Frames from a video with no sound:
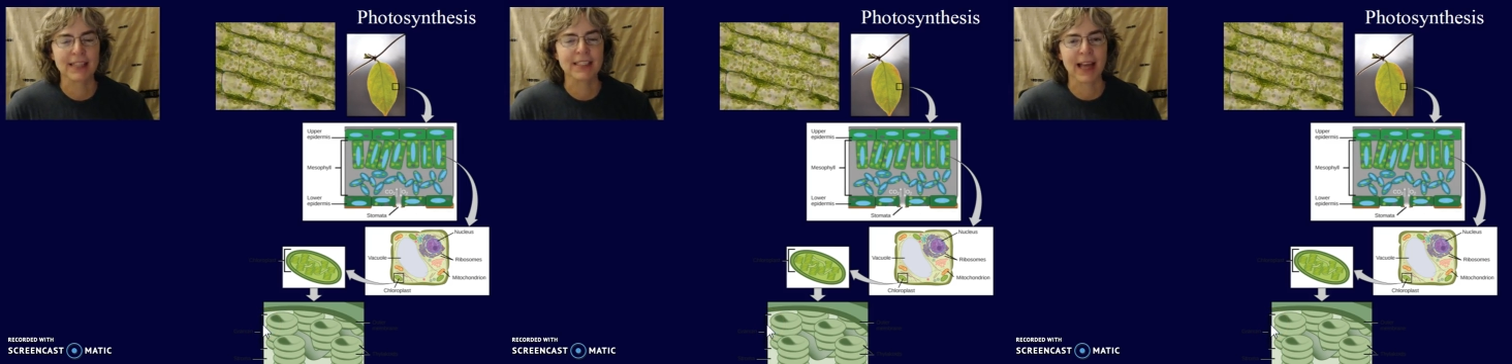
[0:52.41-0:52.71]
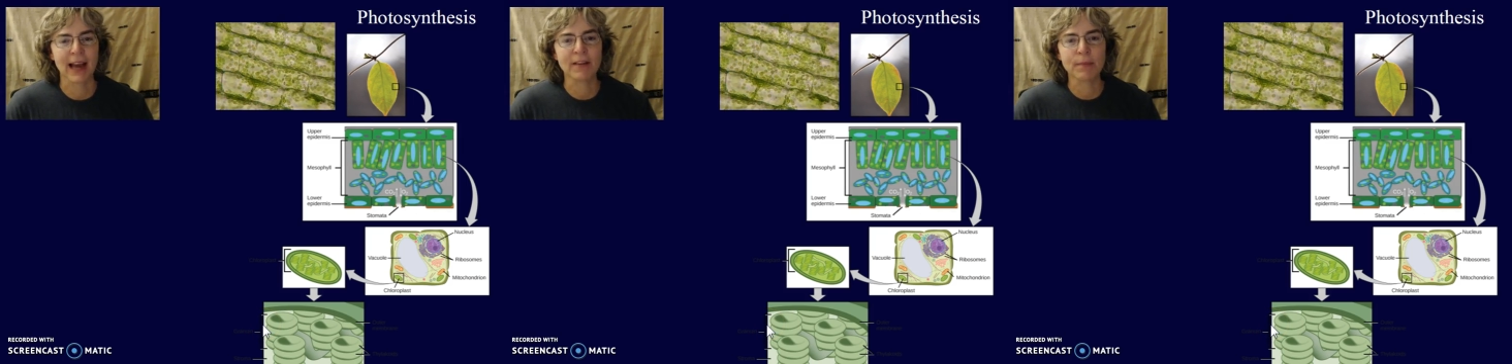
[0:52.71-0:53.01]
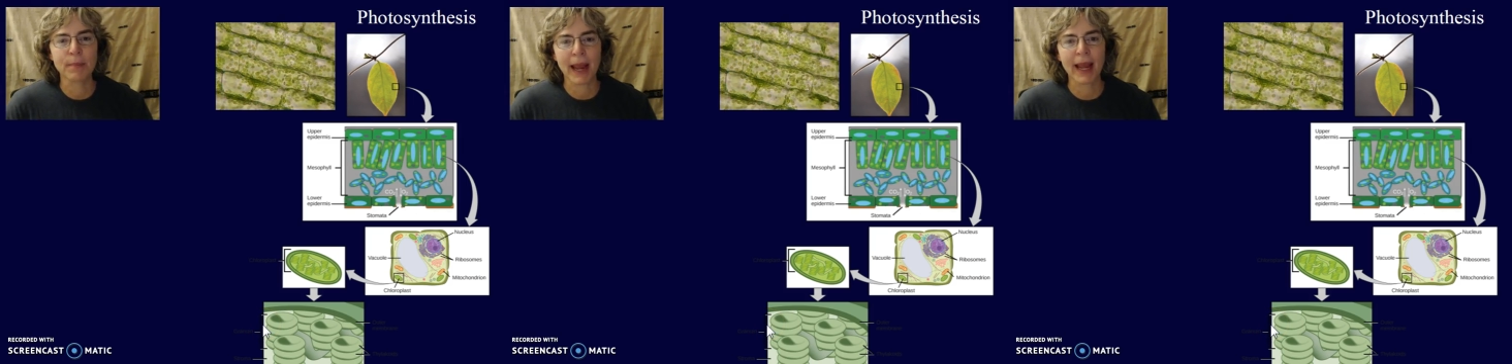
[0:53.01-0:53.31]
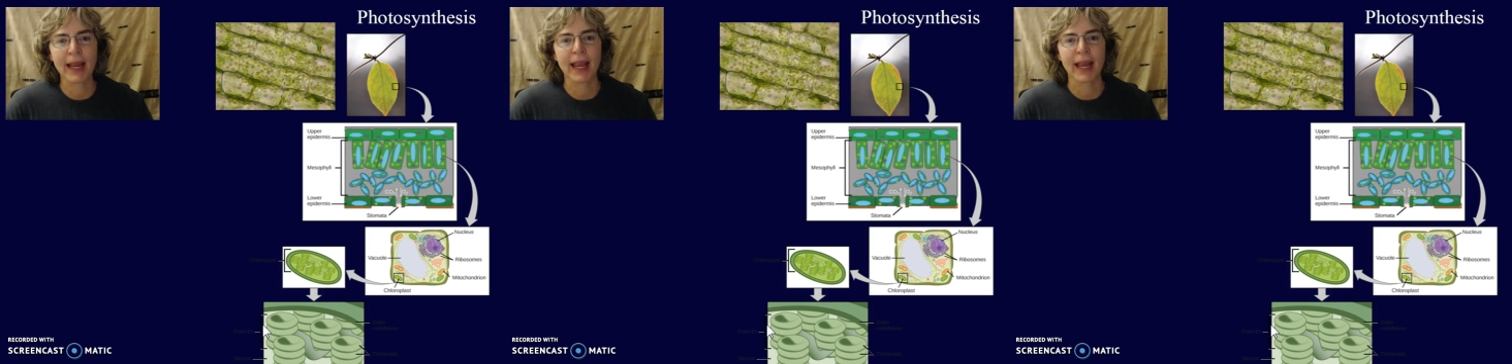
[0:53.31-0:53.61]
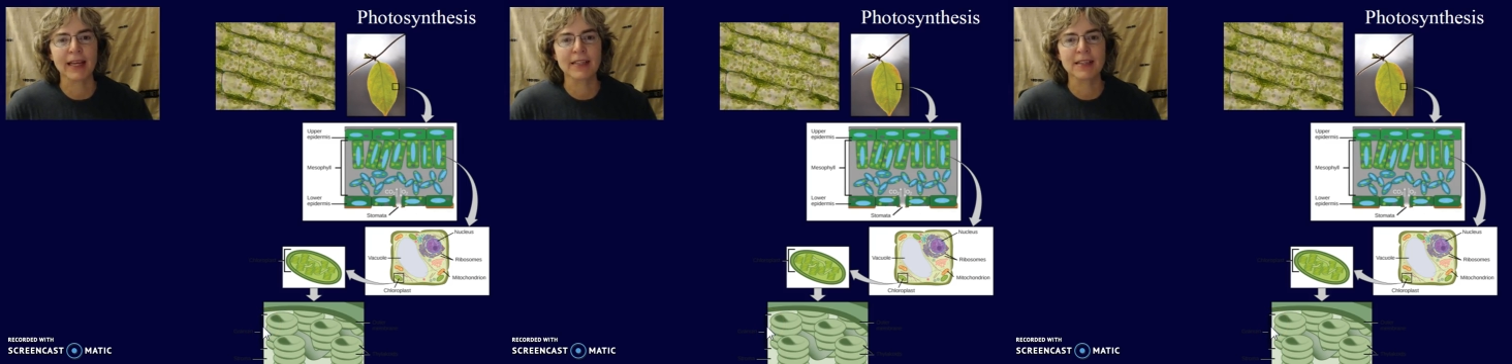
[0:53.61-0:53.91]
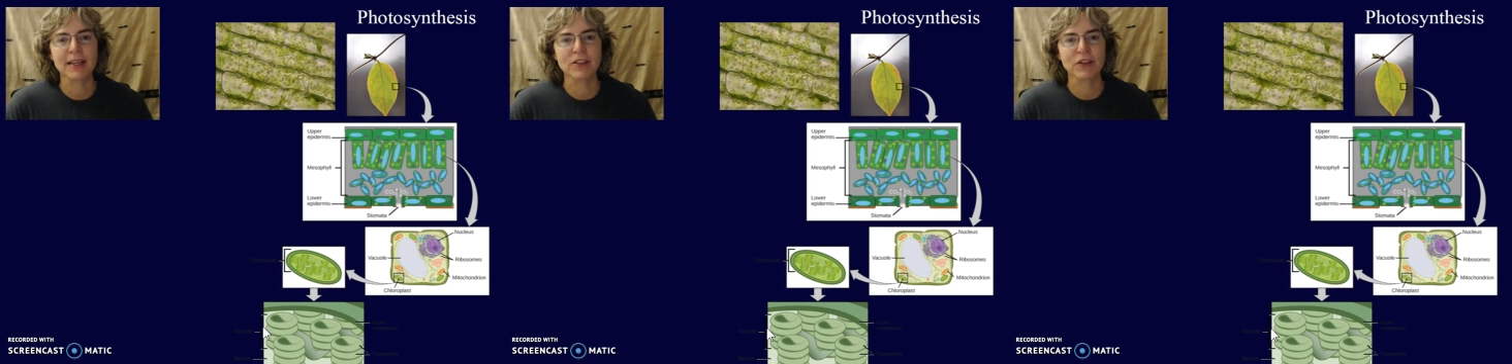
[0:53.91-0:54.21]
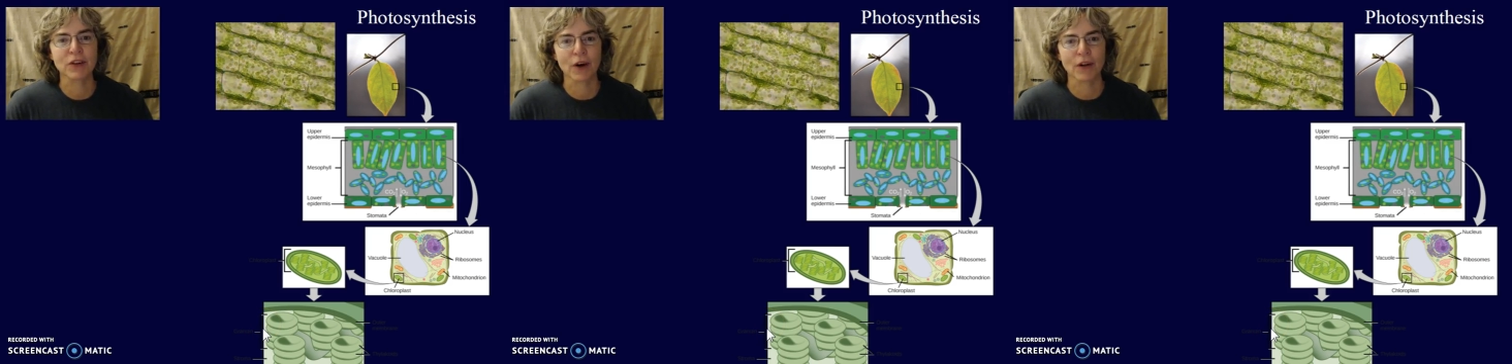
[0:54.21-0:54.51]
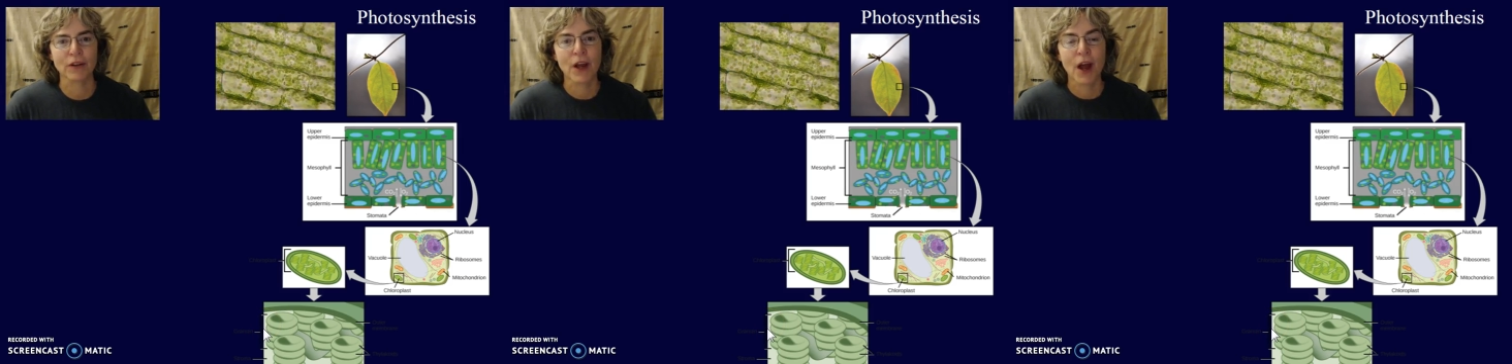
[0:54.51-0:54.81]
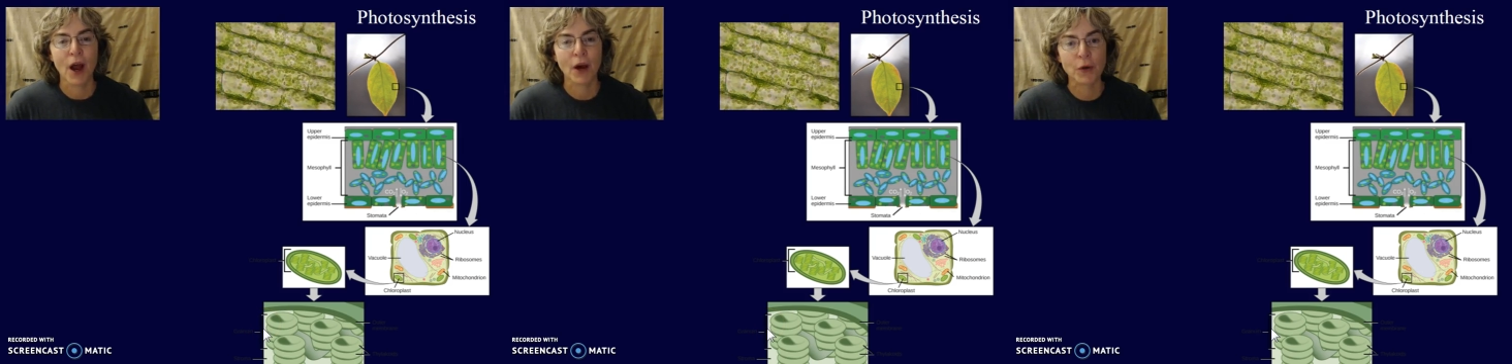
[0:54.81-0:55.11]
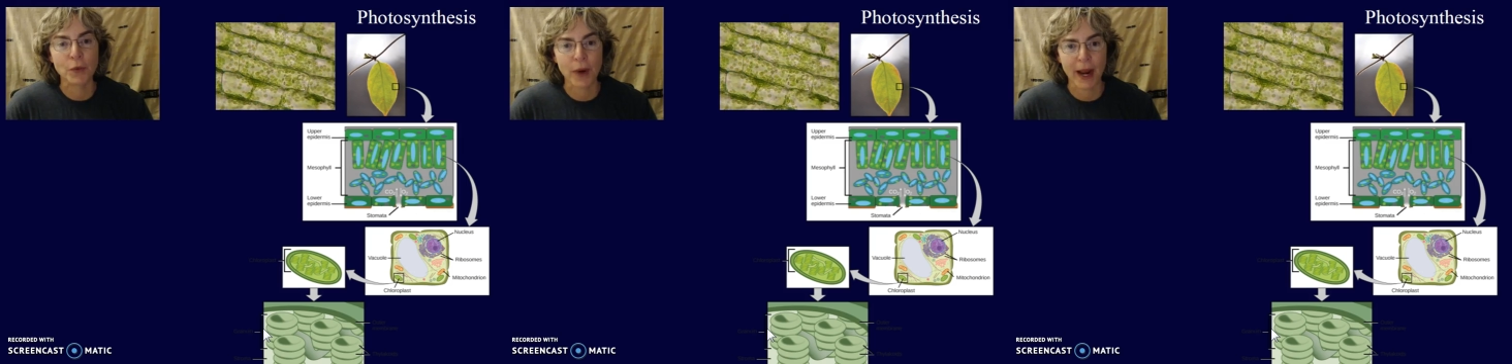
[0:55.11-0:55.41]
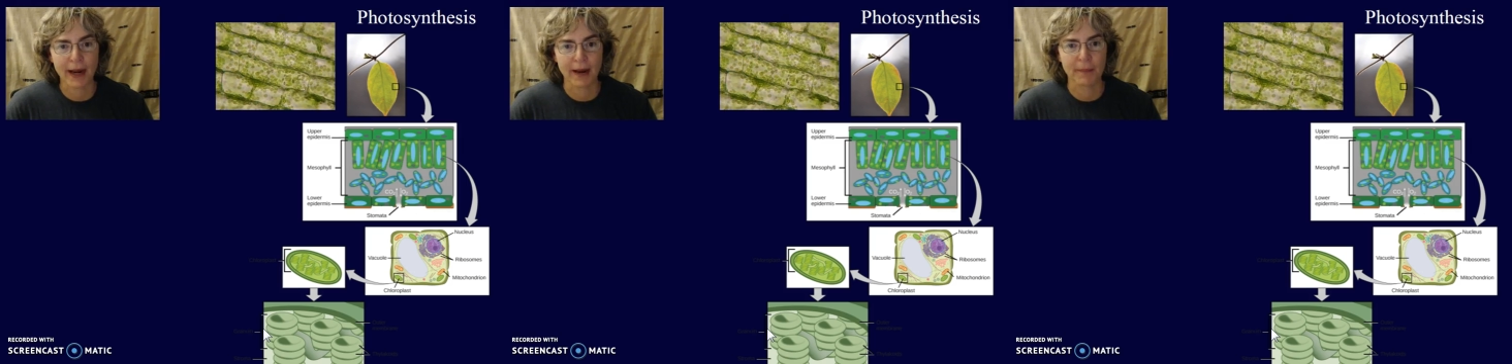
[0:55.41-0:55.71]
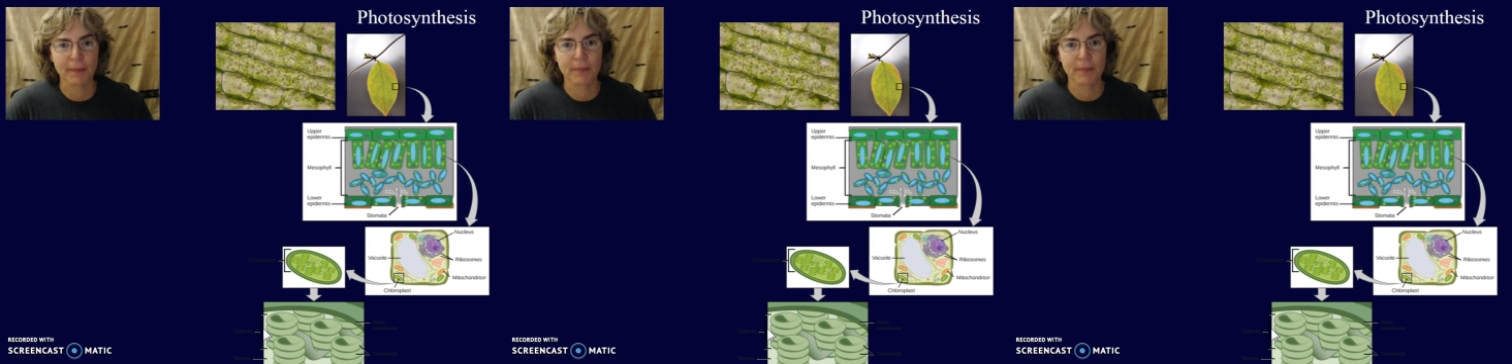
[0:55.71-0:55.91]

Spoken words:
A stack of pancakes is called a granum.